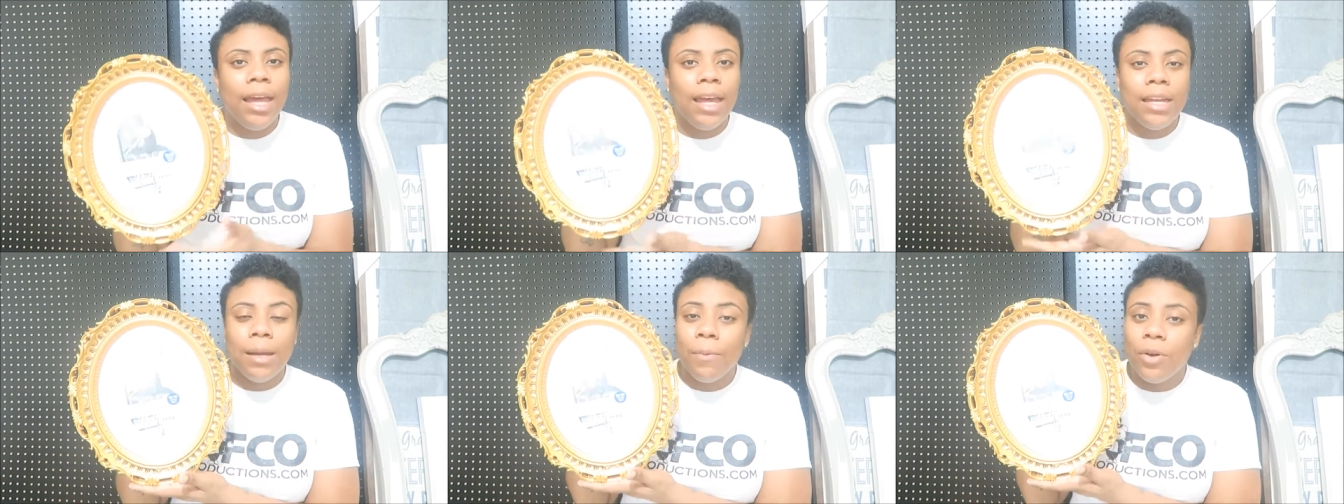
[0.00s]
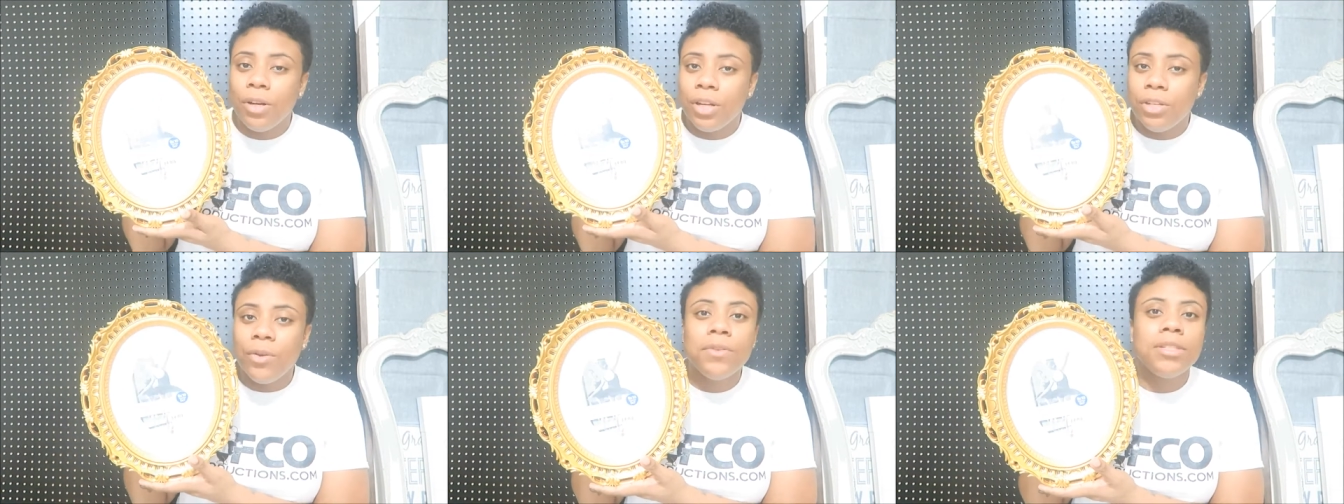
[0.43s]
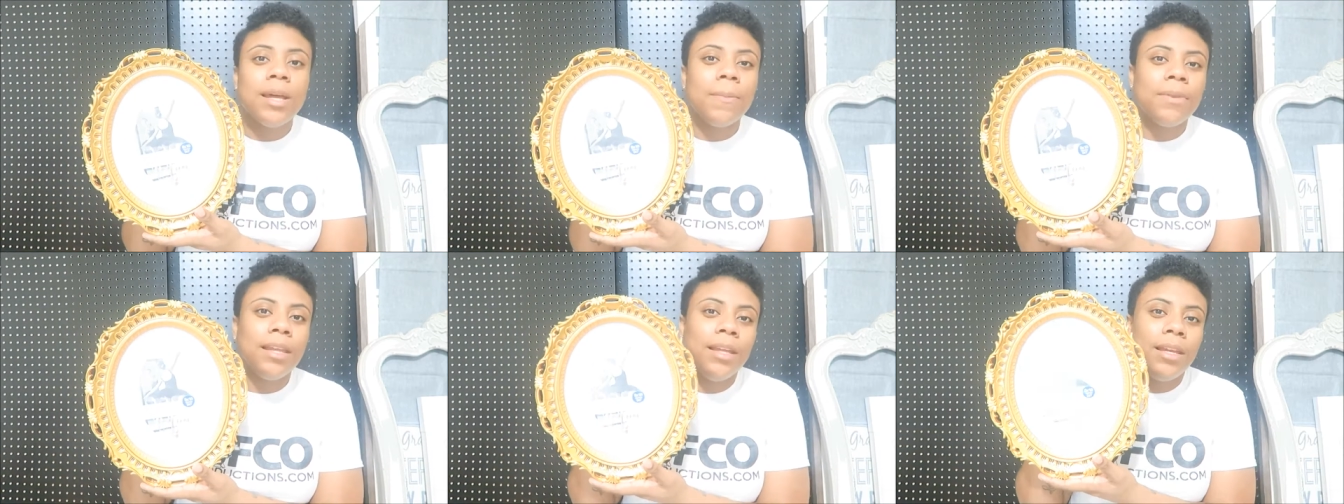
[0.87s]
and I'm going to do
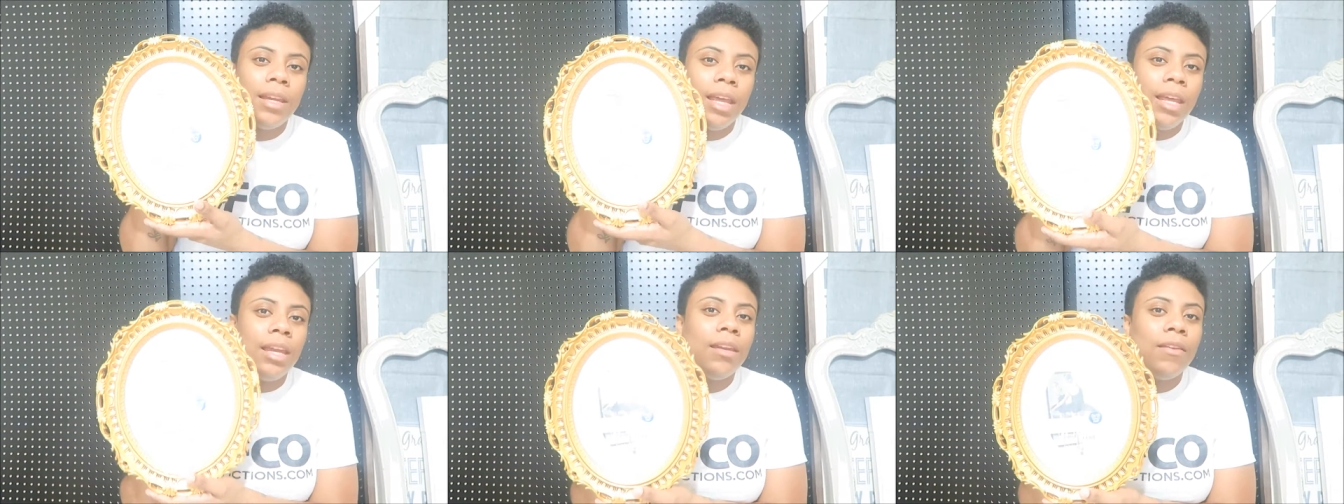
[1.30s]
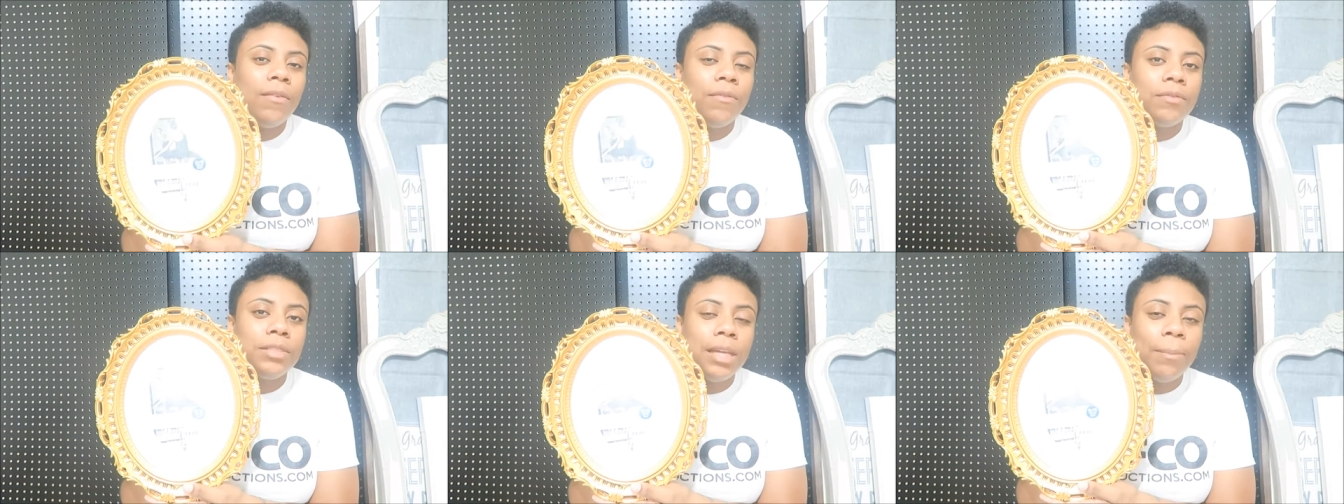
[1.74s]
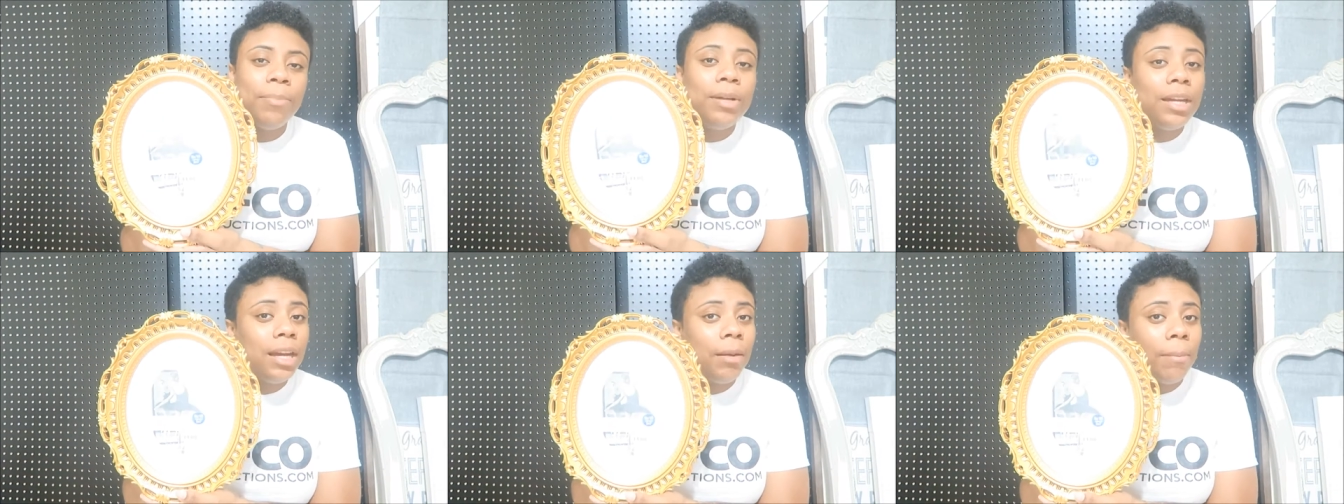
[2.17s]
something in and
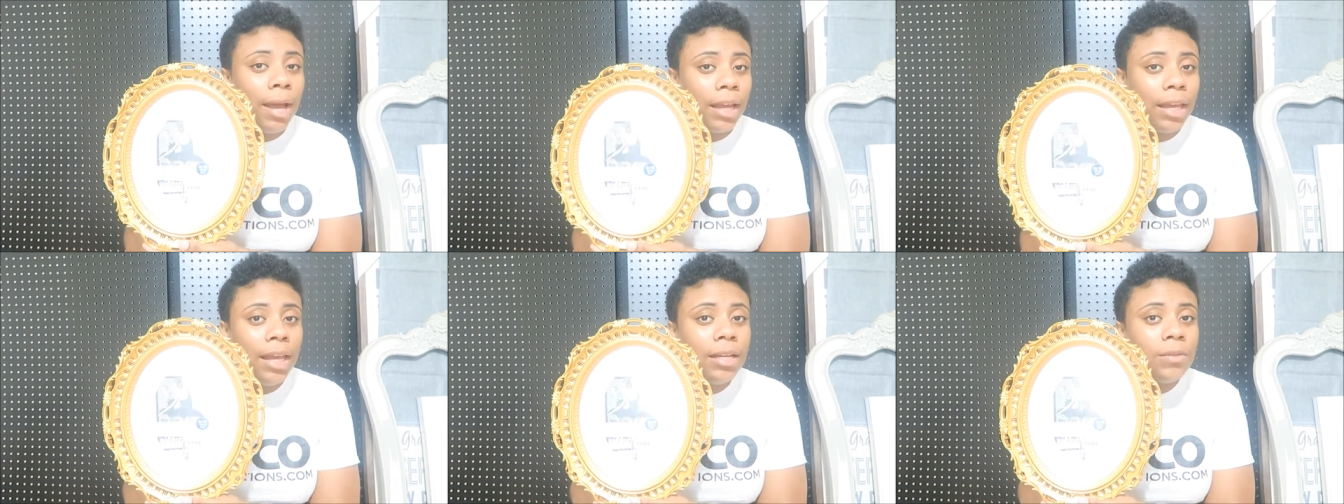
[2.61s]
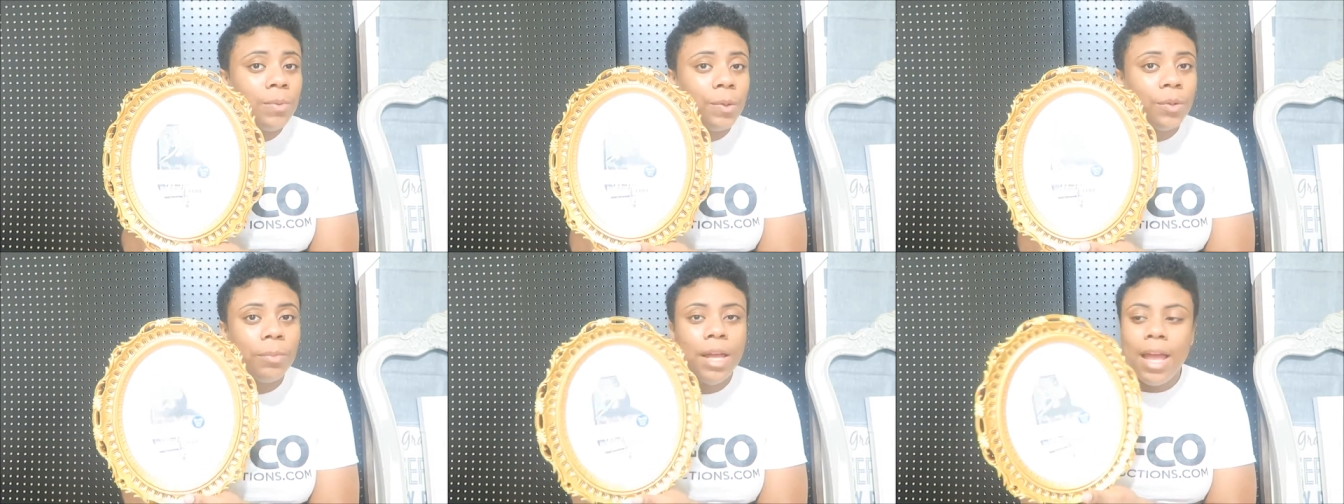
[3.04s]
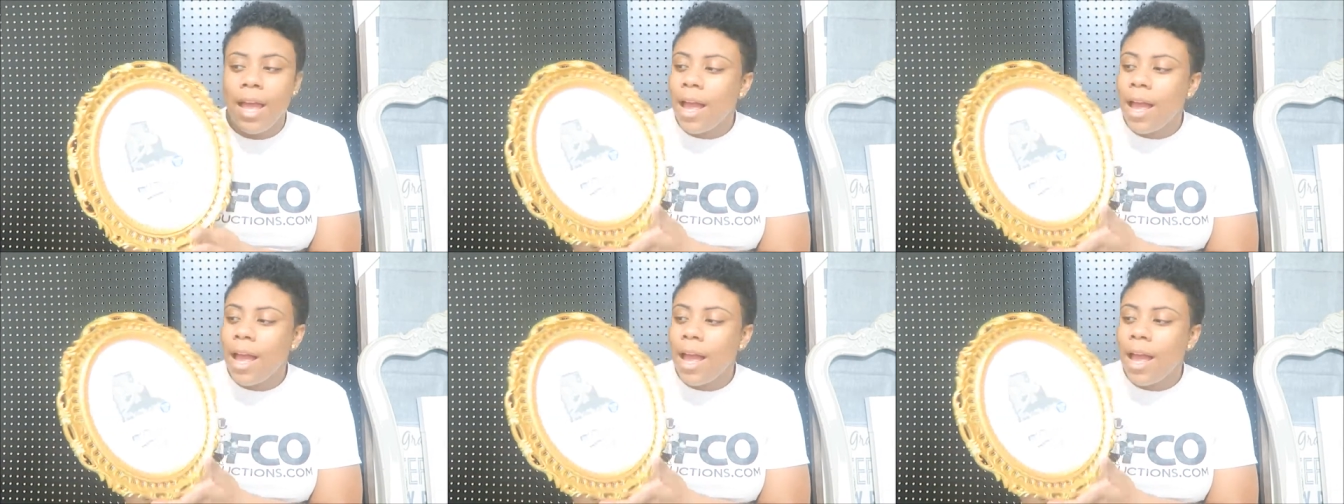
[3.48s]
put it in my kids' room.